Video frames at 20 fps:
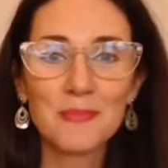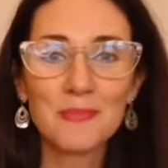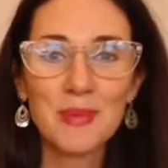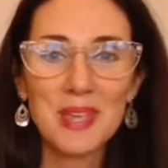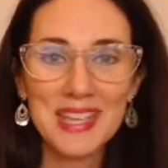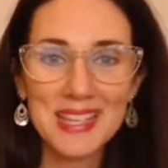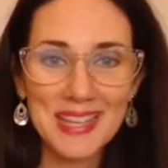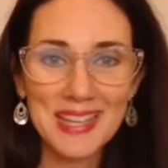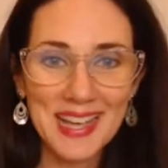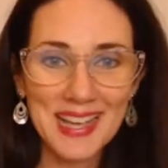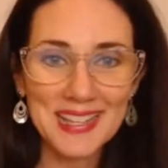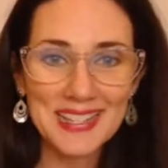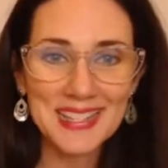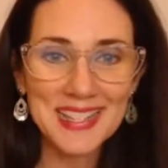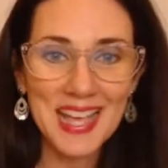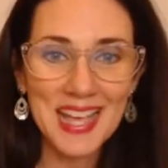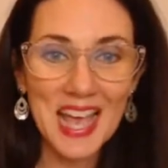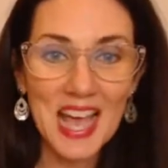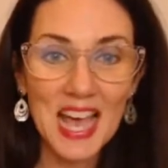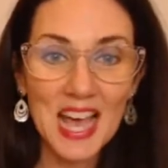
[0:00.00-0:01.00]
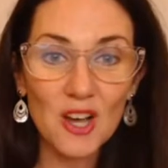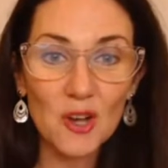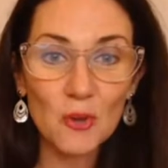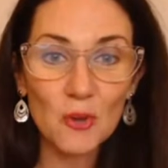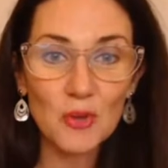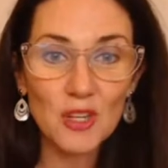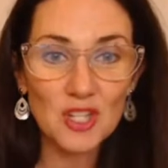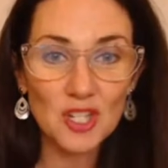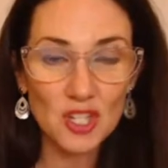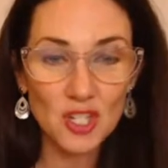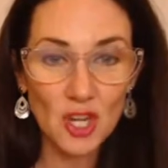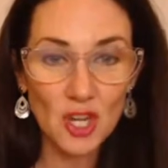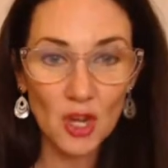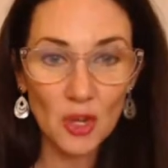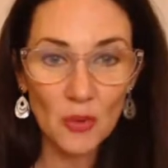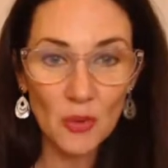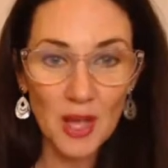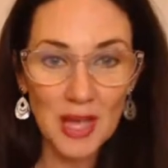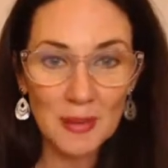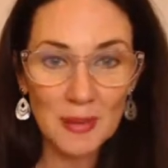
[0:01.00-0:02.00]
Because how we
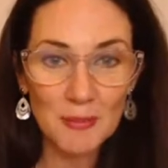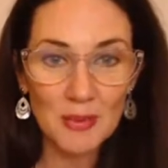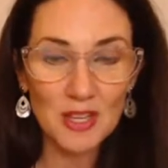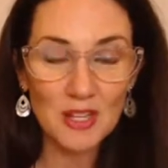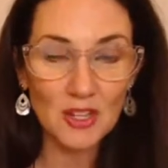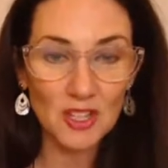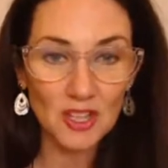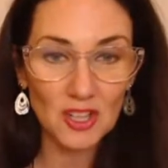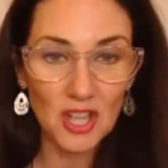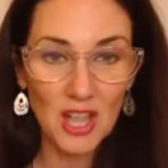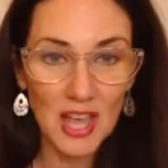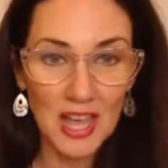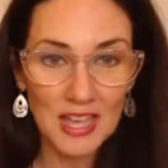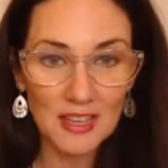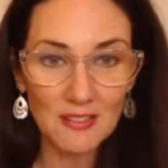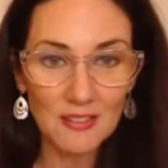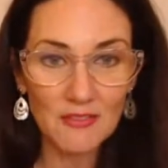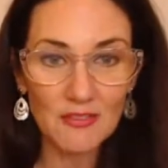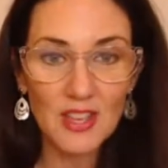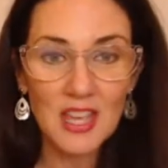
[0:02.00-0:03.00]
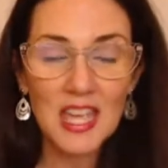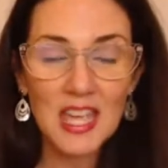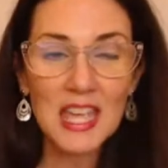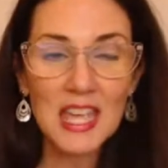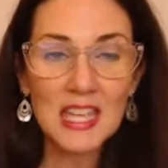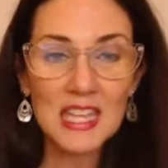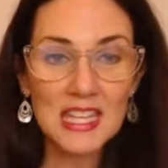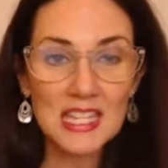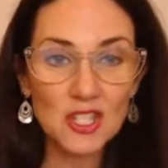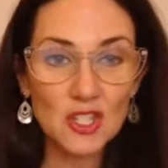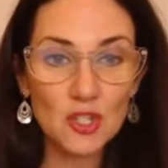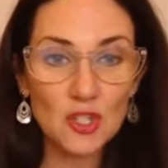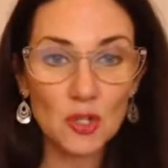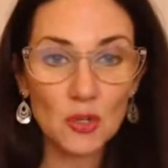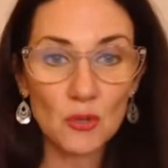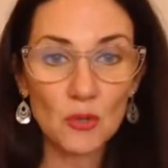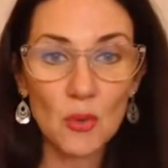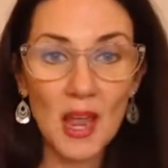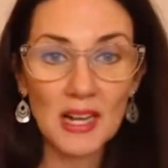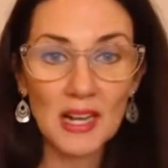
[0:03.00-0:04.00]
show up in our life is
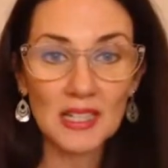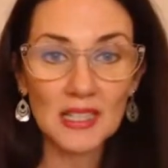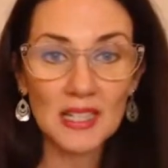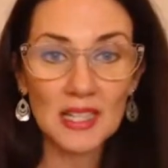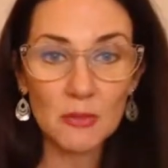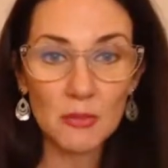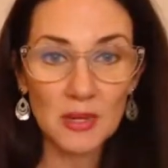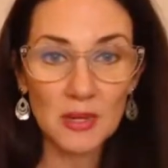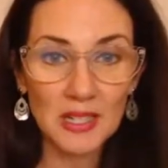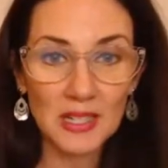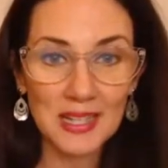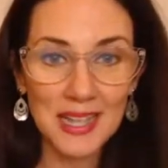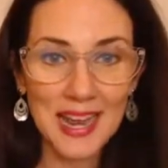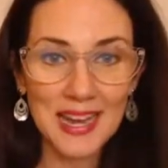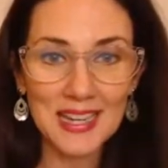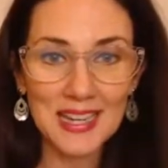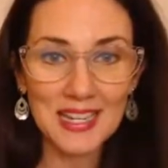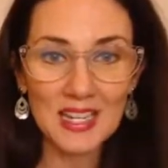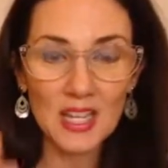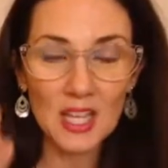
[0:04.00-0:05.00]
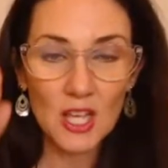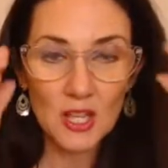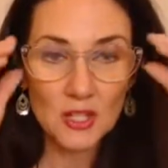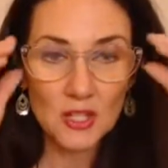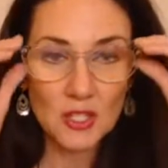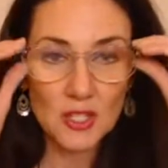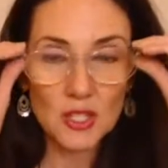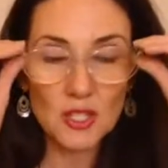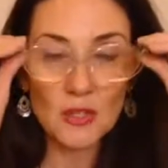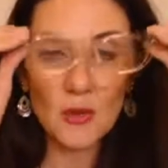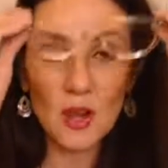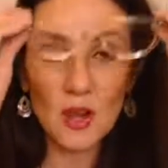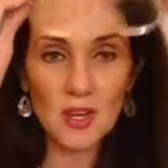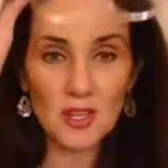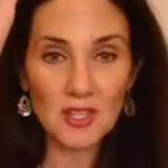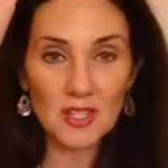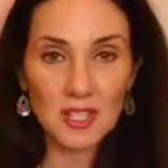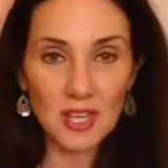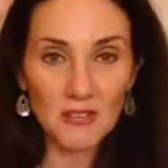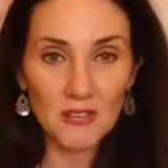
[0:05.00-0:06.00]
directly related to
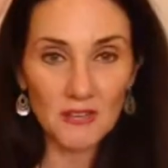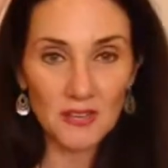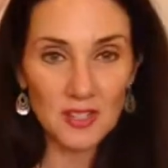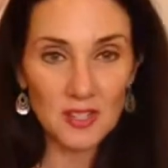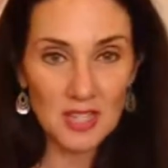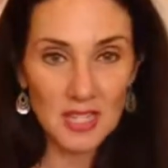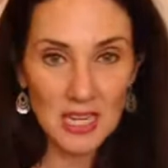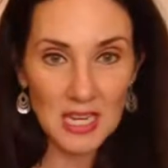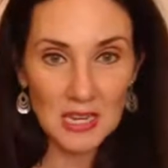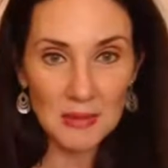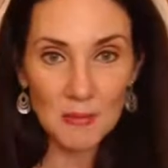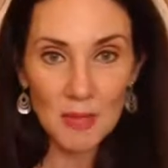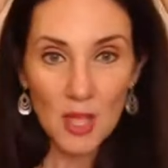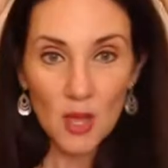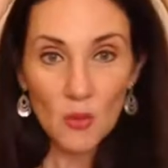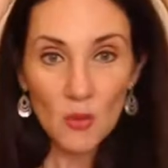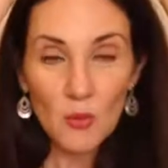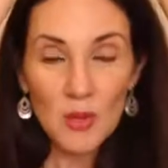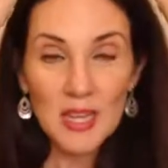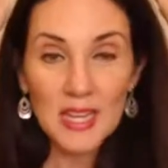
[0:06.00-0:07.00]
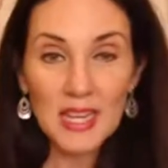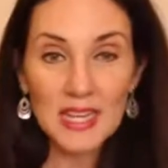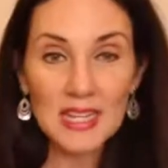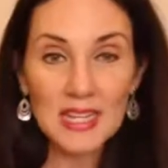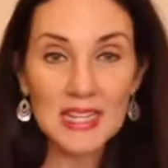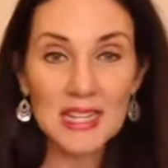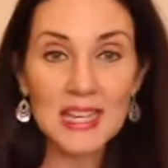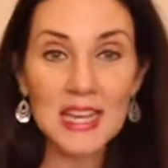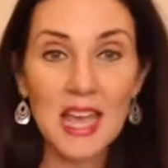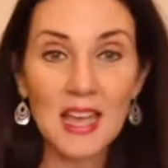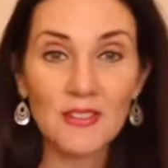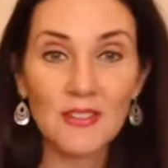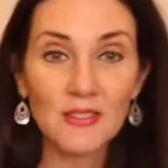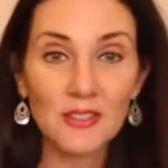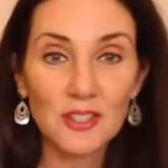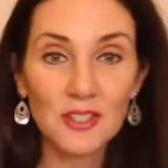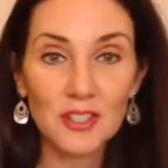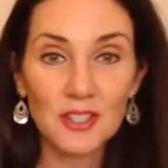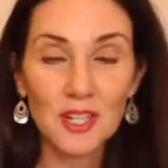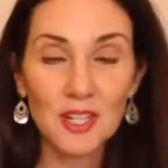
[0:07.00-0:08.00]
our self-esteem. We can
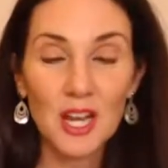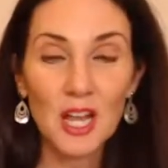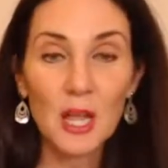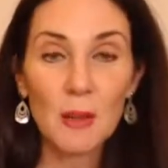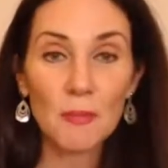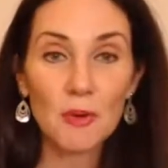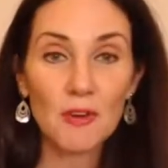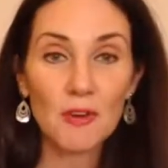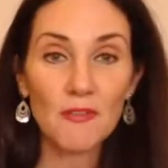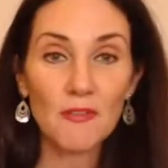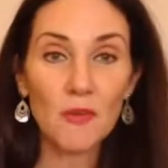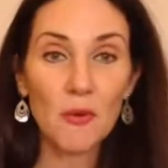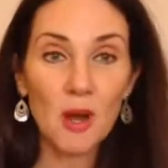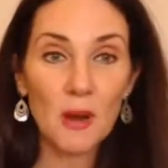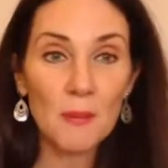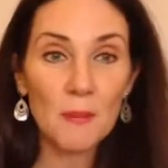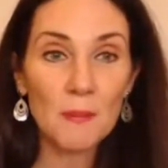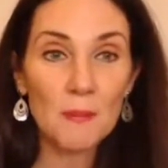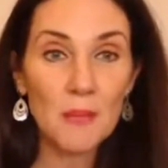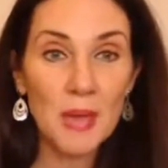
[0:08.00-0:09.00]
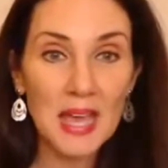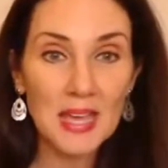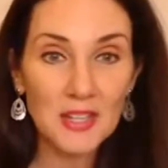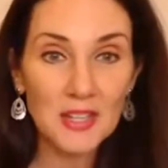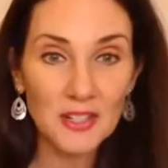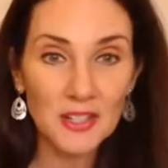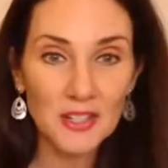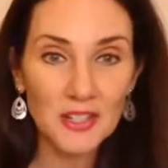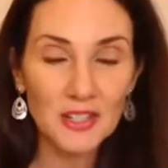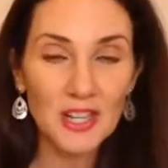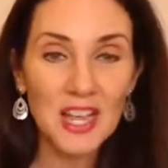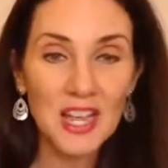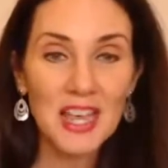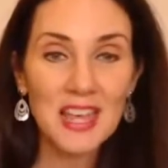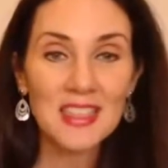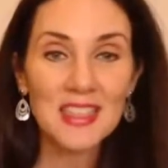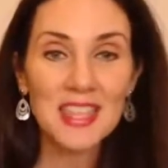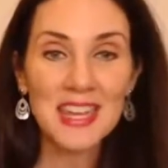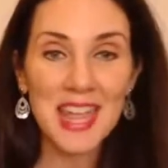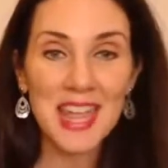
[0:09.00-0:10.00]
never perform better
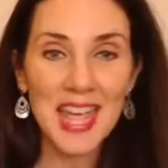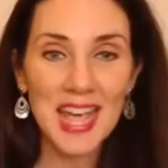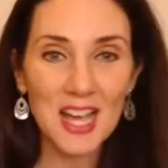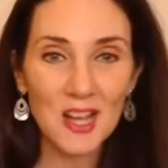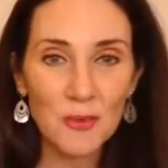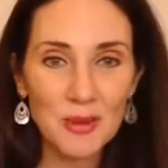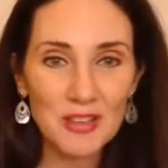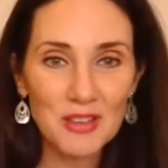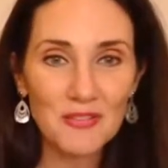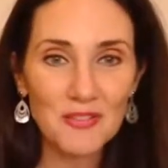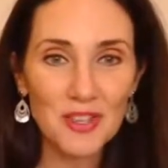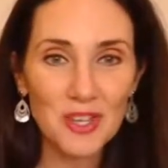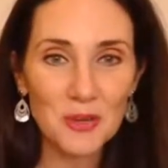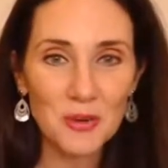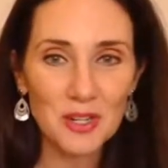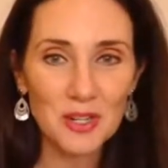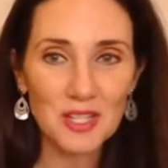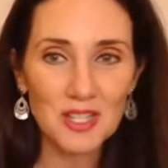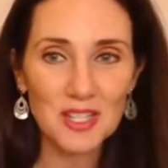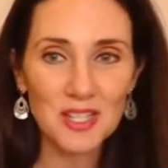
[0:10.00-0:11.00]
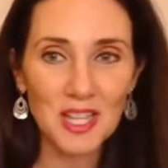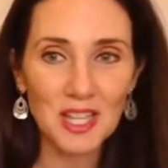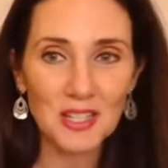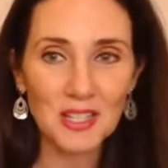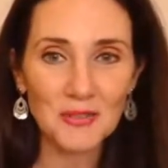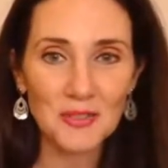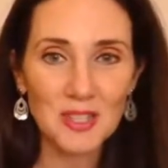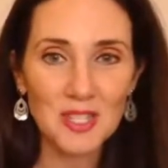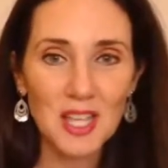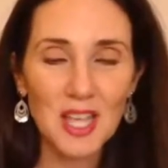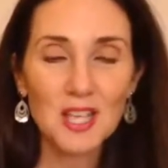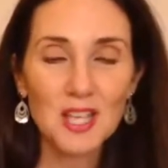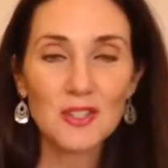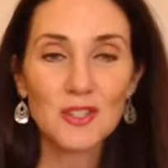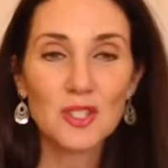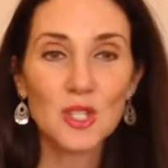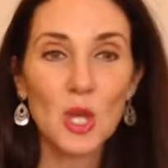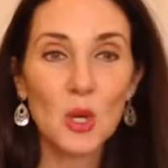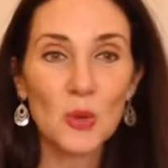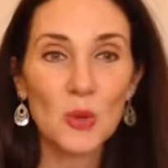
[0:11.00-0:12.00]
than how we view ourselves.
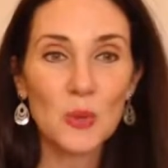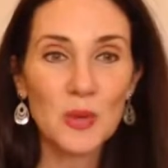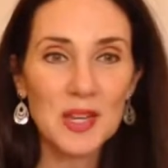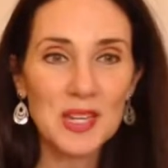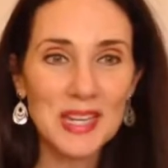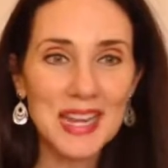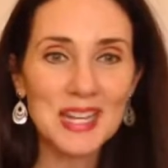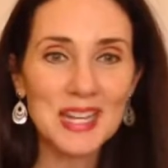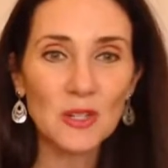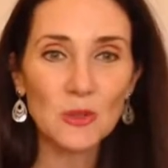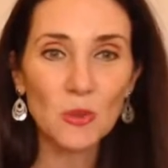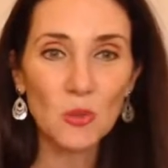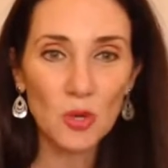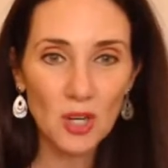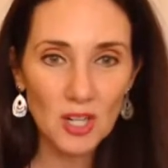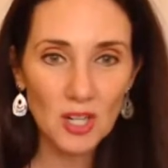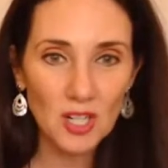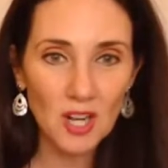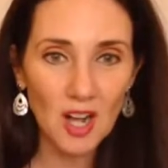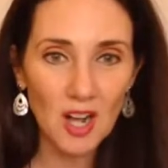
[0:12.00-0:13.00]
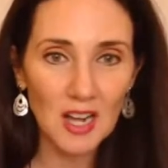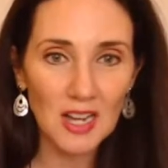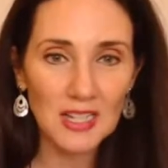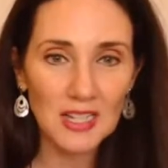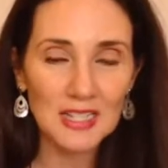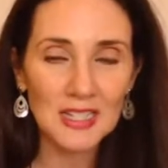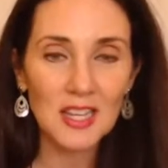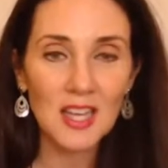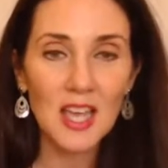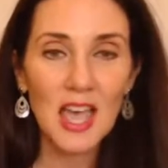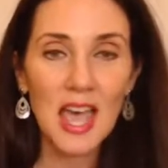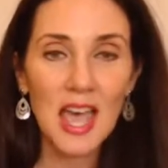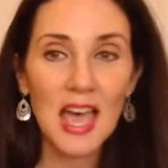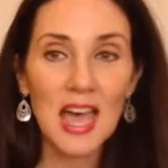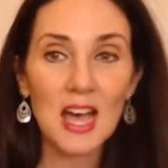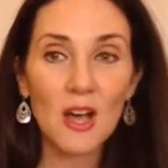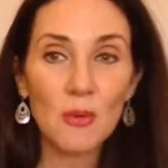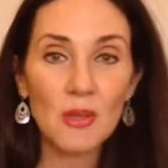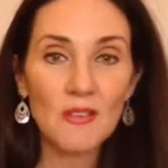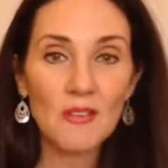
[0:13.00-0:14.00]
So we need to work on
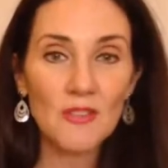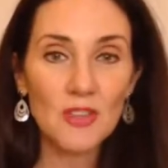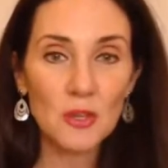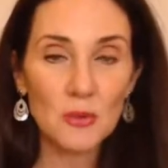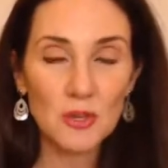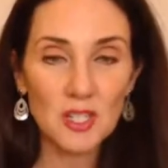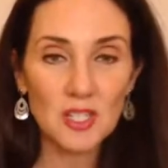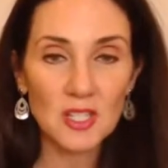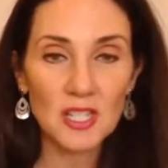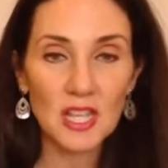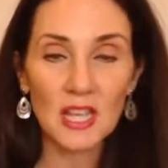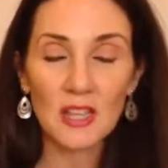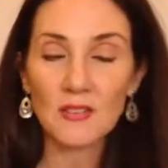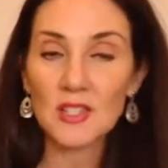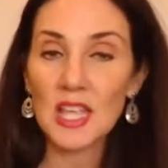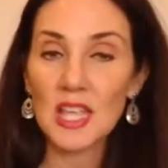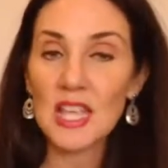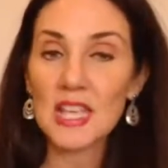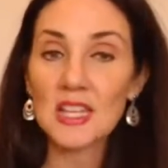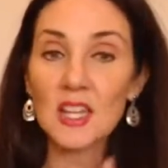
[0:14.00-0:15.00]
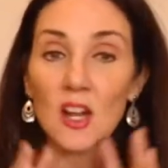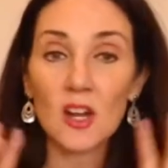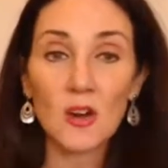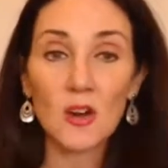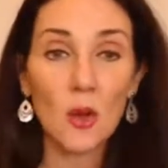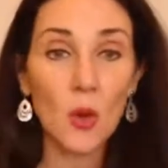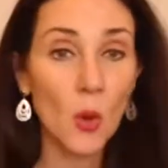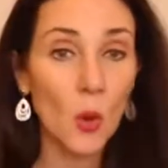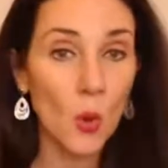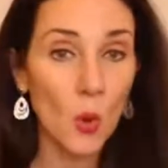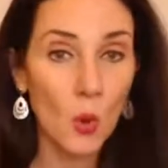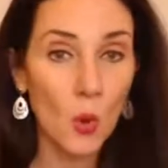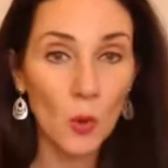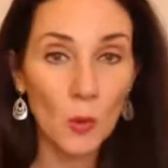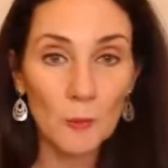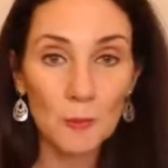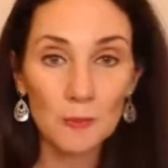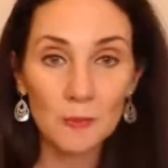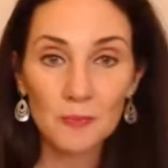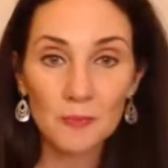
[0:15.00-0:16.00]
how we view ourselves in our whole.